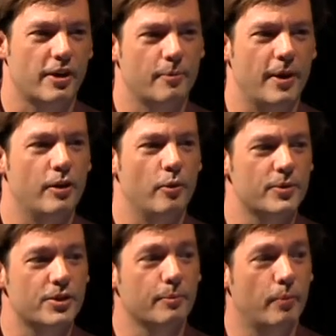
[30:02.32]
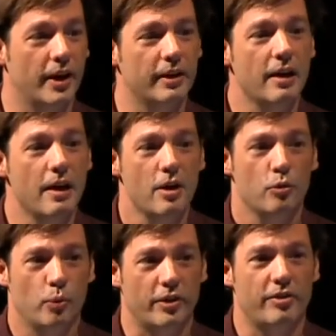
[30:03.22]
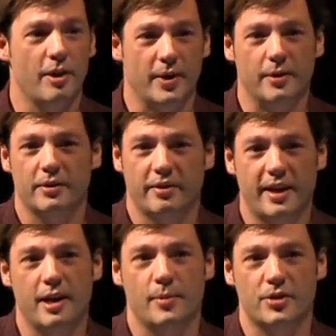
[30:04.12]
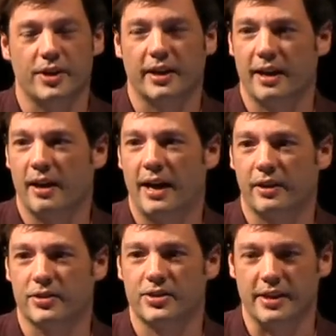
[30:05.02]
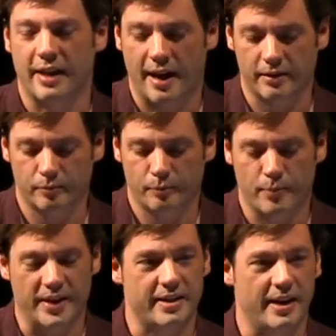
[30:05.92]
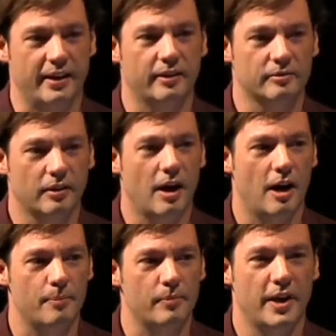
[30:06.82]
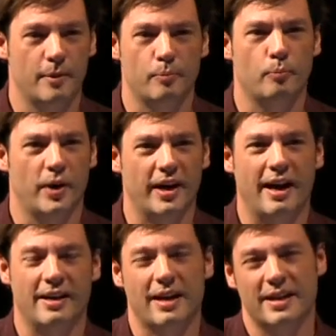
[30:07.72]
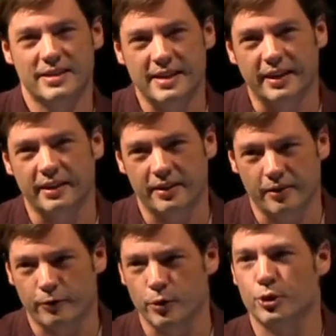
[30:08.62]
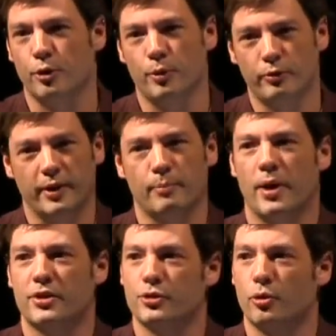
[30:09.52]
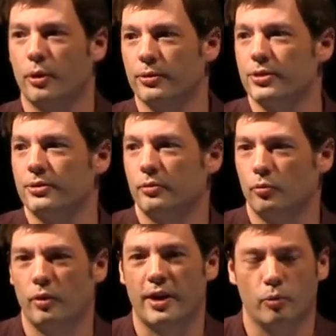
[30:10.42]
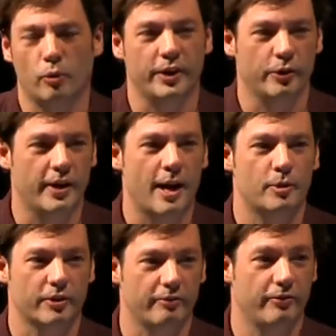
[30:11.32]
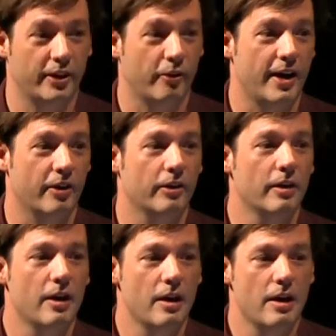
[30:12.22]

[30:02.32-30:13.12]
I'm talking about no imaging. But with thin, thin imaging, I, I could see that maintaining. Um, it, eh, but I, I, see it in the future moving much towards like what we do in Apple Configurator.